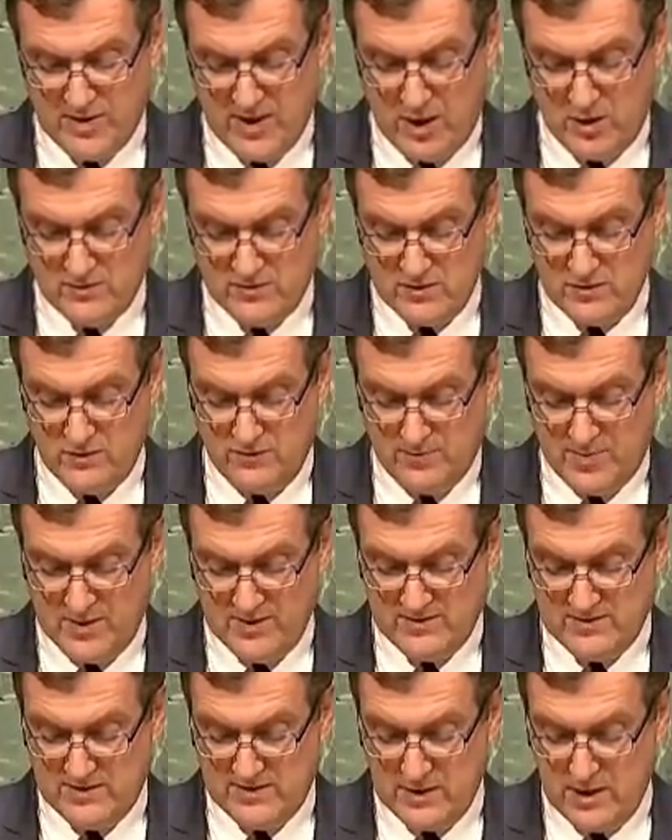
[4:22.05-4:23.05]
thousands of
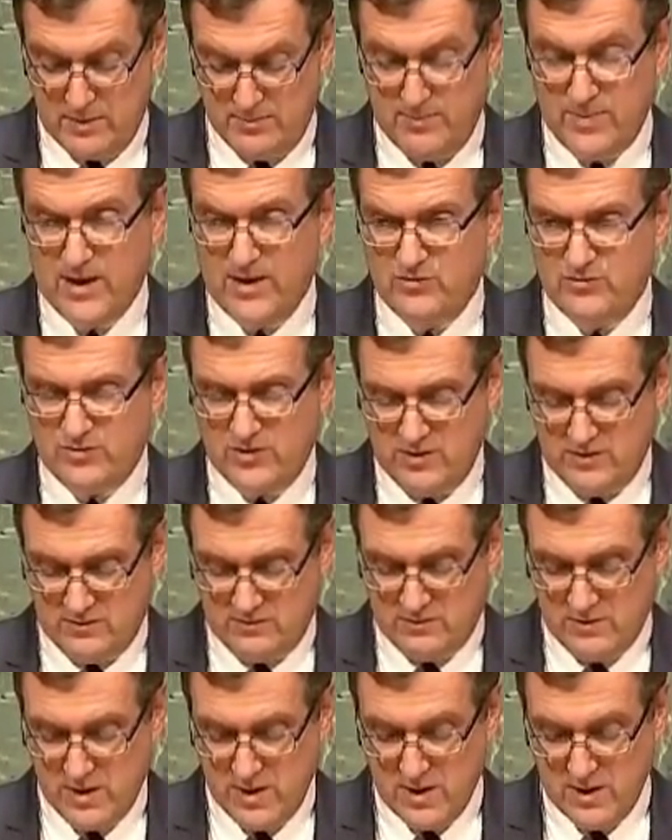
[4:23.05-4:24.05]
Palestinian
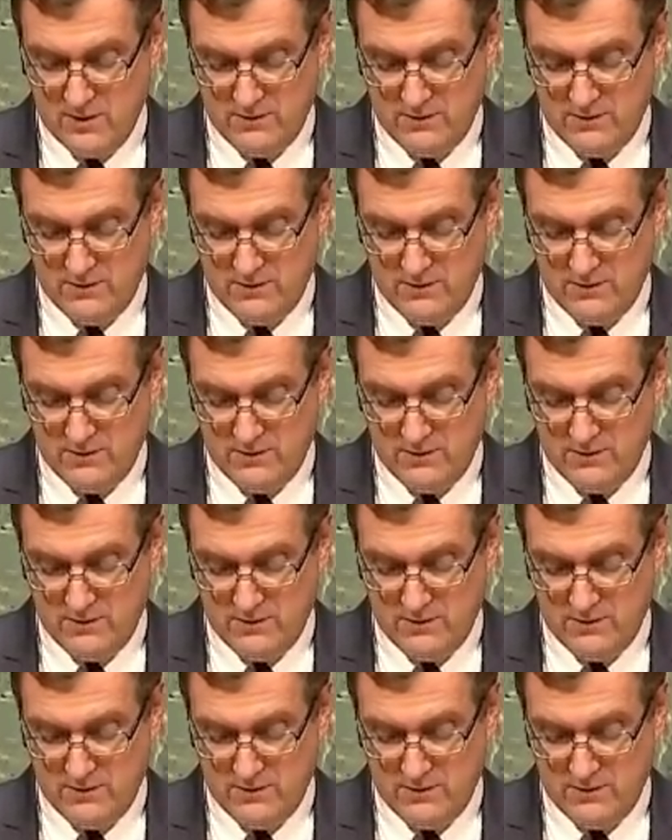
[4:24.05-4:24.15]
patients